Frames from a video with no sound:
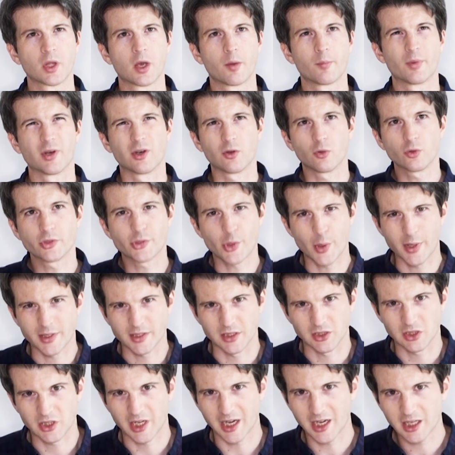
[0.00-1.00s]
But it also has
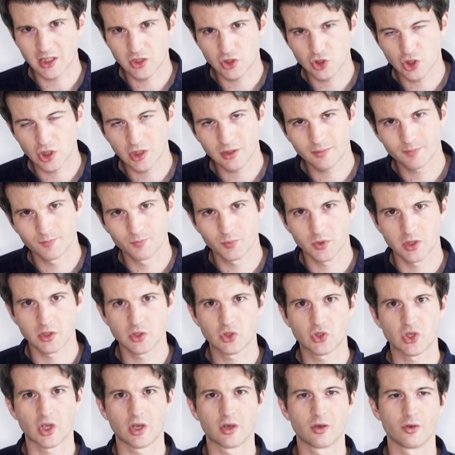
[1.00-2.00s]
a texture,
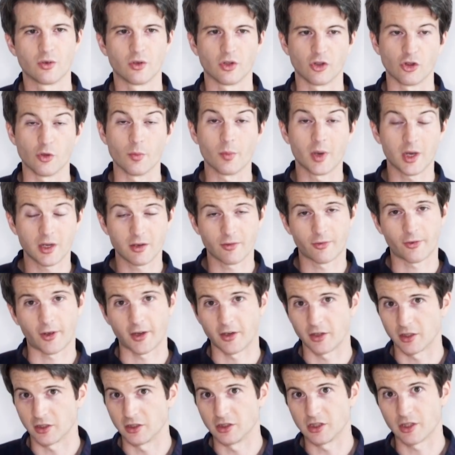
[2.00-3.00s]
so you might
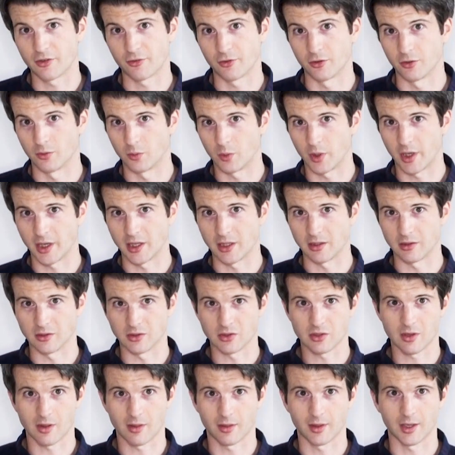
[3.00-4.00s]
find in different
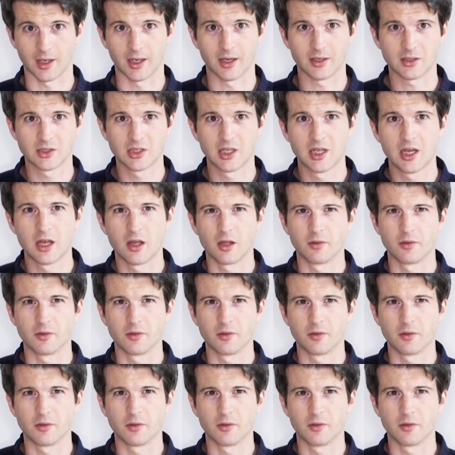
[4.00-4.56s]
wines that